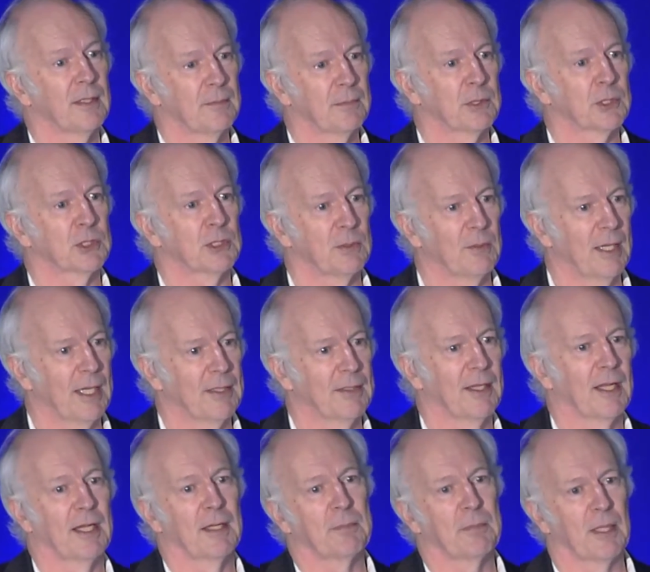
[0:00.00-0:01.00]
push around
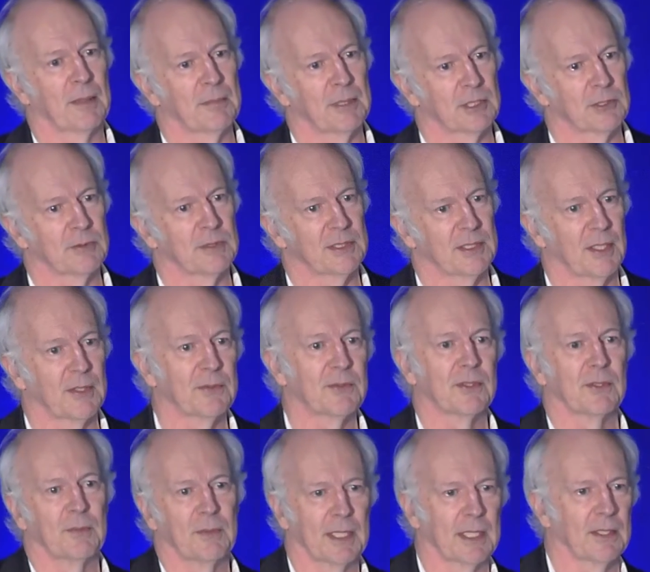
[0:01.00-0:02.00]
on it, publish results,
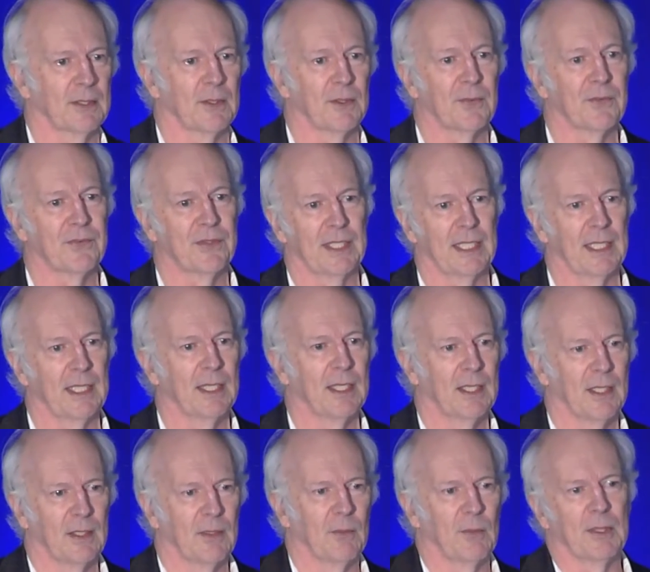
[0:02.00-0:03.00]
so we can all see
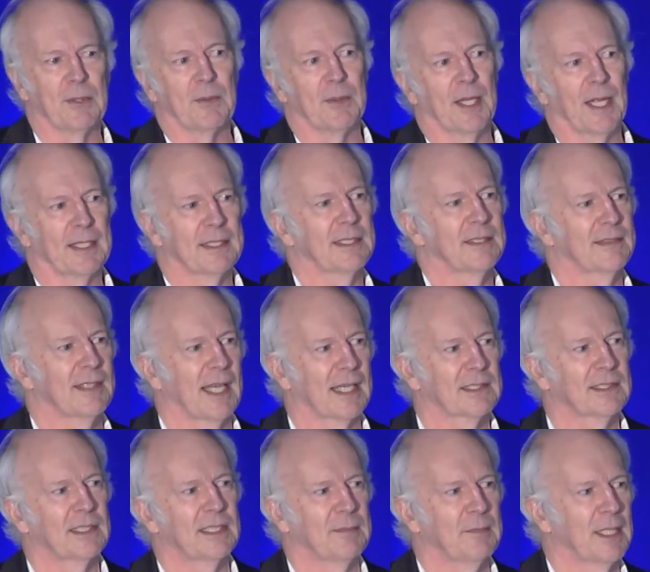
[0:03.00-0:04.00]
whether or not this
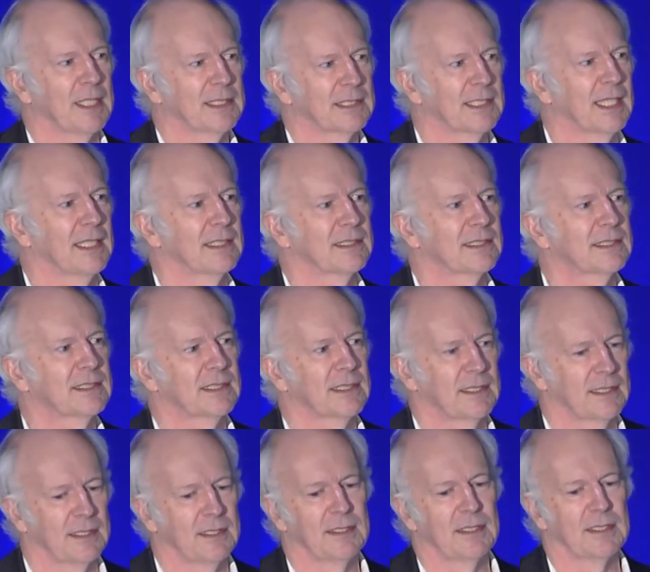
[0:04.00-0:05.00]
actually makes sense
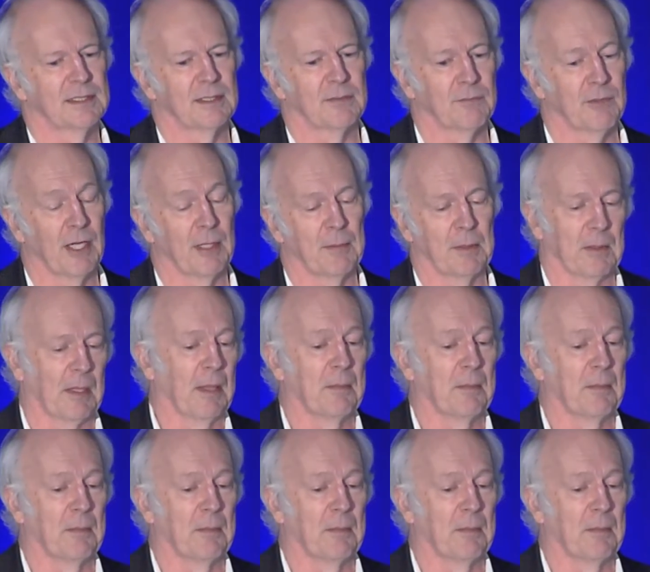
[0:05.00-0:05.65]
in this environment.